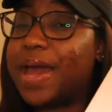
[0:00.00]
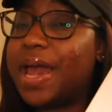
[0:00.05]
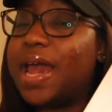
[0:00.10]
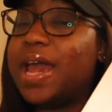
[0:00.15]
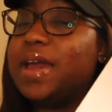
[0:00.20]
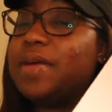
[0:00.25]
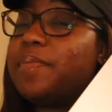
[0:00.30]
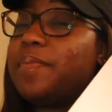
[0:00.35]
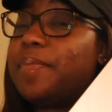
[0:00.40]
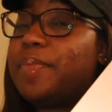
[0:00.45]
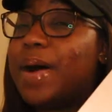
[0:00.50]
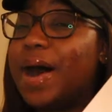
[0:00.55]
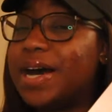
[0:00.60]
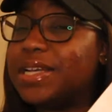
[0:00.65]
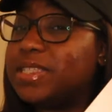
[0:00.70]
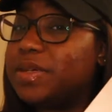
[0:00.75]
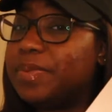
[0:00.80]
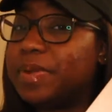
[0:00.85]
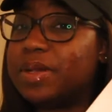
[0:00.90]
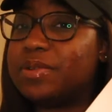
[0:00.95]
it
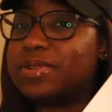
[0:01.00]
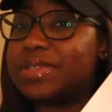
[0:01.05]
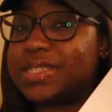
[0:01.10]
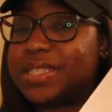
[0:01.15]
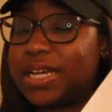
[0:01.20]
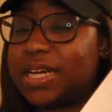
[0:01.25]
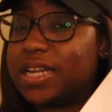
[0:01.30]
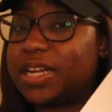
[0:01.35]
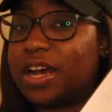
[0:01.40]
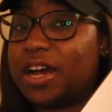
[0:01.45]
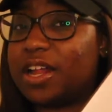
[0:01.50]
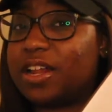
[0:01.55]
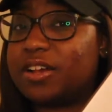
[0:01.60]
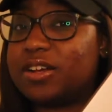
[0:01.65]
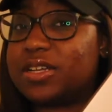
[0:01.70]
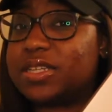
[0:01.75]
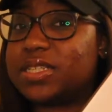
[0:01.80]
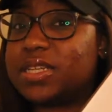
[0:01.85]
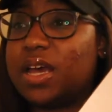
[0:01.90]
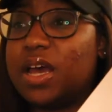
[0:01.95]
possibly was 10
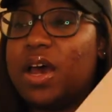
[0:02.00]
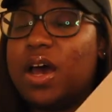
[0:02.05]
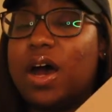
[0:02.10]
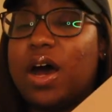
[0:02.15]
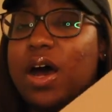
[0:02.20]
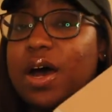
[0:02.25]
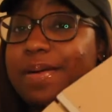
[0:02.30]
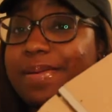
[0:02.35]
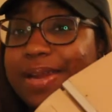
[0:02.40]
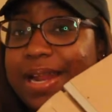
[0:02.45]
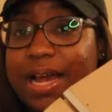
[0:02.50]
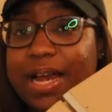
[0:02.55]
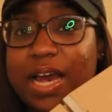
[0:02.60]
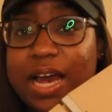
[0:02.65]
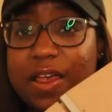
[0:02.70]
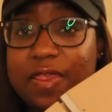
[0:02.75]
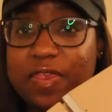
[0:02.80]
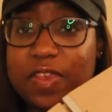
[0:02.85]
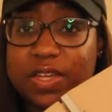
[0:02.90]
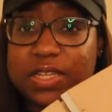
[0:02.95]
dollars um, and i
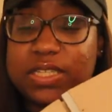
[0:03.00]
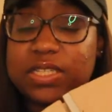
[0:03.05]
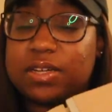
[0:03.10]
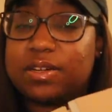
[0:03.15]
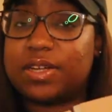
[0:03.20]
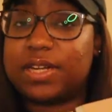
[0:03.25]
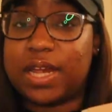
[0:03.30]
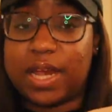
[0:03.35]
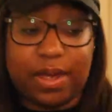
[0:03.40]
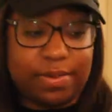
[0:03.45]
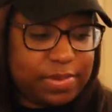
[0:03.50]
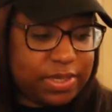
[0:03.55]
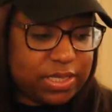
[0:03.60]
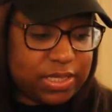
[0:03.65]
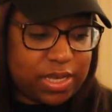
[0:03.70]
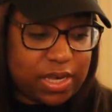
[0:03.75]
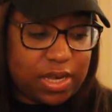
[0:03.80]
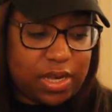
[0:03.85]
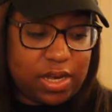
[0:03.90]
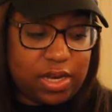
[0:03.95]
got this on
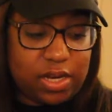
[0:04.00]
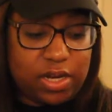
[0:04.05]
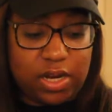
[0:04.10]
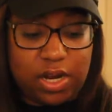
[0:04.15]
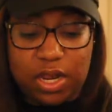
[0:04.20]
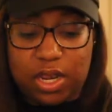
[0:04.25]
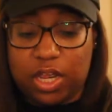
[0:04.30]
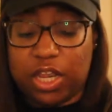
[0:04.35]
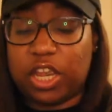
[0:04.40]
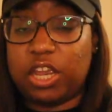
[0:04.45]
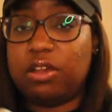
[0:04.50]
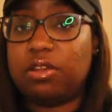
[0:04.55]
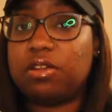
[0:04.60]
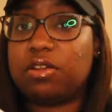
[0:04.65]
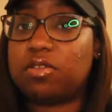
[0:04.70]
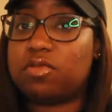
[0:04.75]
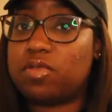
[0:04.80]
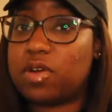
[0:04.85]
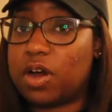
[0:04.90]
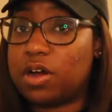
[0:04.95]
amazon cute
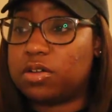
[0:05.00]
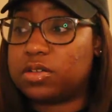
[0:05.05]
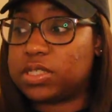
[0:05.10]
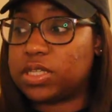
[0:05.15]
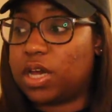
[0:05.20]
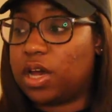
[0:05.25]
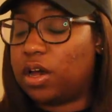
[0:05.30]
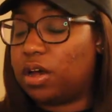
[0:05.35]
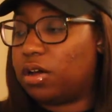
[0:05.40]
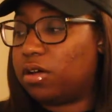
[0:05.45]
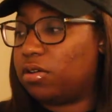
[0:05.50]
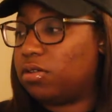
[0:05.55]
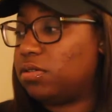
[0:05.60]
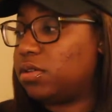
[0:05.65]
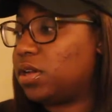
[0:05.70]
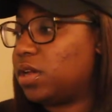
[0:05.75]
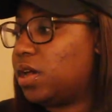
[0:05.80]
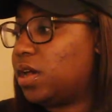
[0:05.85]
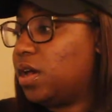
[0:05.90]
little rose gold